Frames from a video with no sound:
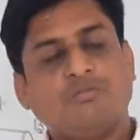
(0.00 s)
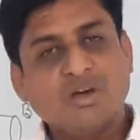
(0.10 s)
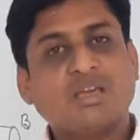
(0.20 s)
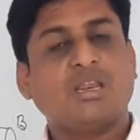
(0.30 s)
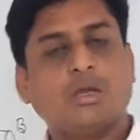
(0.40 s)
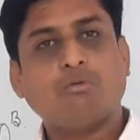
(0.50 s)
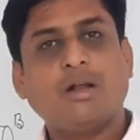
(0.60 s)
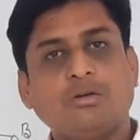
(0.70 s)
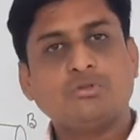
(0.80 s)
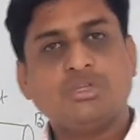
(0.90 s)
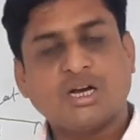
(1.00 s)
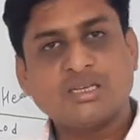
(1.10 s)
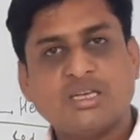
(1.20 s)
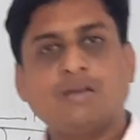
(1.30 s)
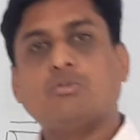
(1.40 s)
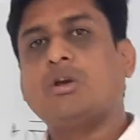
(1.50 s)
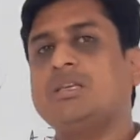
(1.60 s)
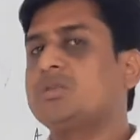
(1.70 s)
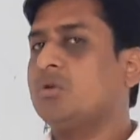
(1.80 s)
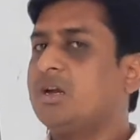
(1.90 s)
Work required to charge that
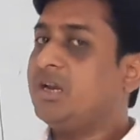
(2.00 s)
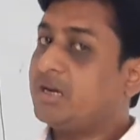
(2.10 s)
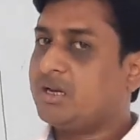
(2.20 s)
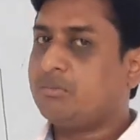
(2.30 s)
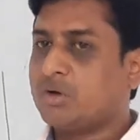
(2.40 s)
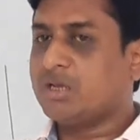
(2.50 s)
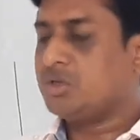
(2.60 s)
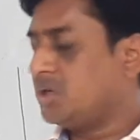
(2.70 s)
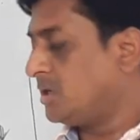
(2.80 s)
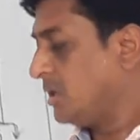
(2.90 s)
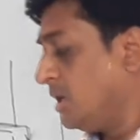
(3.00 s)
body is called electric potential.